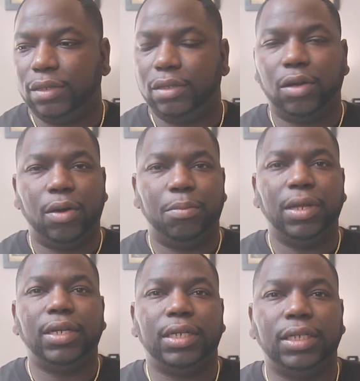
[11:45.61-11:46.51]

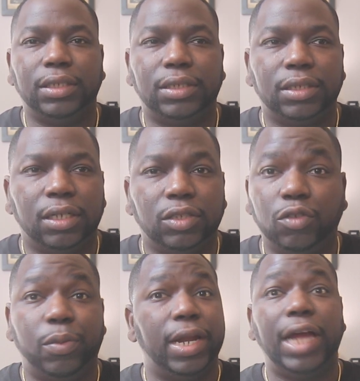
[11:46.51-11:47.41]
abilities,
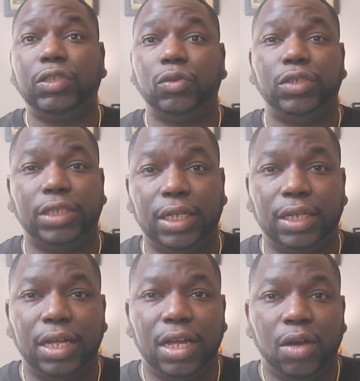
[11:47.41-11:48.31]
supernatural
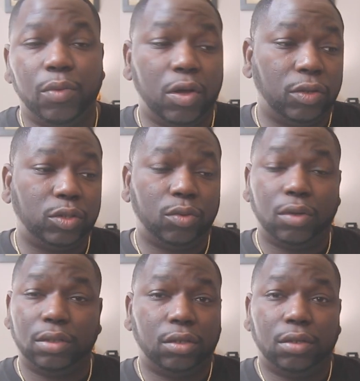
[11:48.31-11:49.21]
shit, we're going
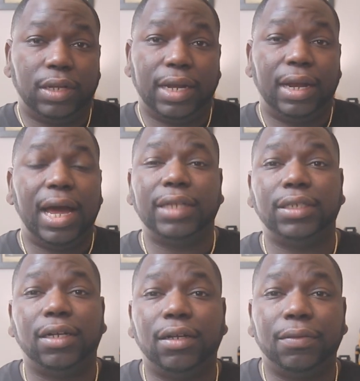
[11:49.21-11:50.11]
to go look at Elijah.